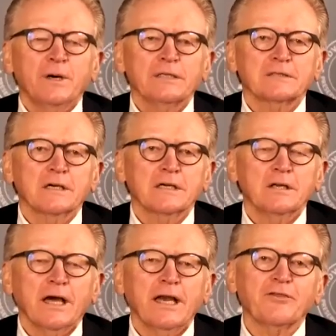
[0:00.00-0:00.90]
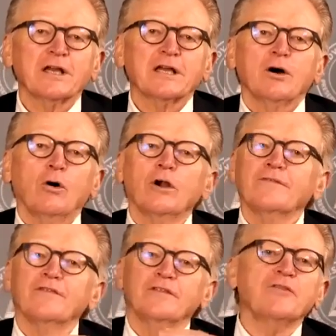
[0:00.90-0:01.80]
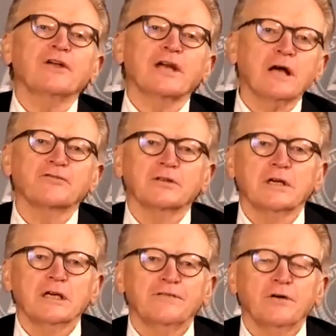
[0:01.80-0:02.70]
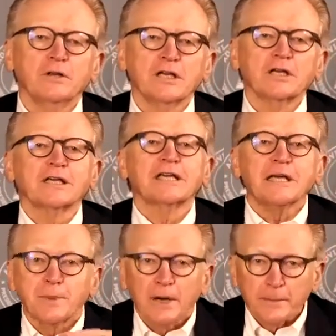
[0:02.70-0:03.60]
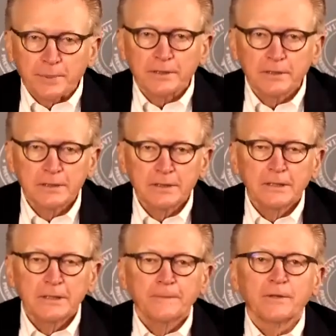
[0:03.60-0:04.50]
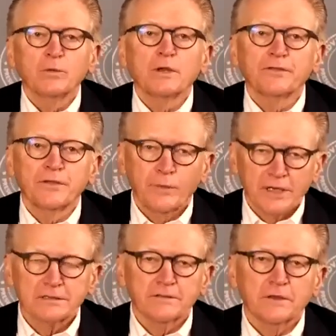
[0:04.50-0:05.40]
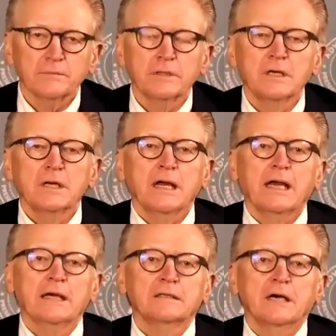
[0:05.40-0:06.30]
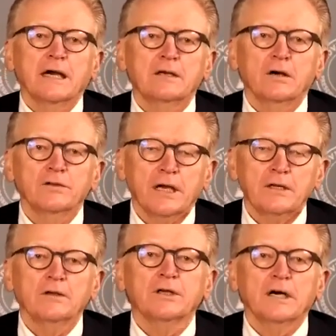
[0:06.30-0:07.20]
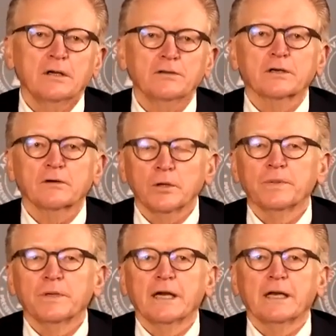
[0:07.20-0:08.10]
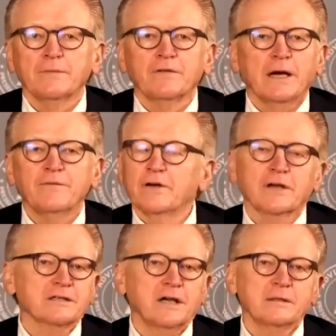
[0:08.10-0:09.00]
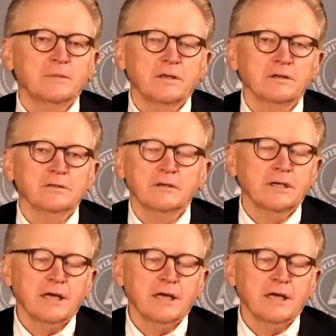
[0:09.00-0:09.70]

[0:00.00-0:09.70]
But, you know, and I think, or if nothing else, if only to keep up with the rest of them. And I know the group, and I'm very excited to be there too.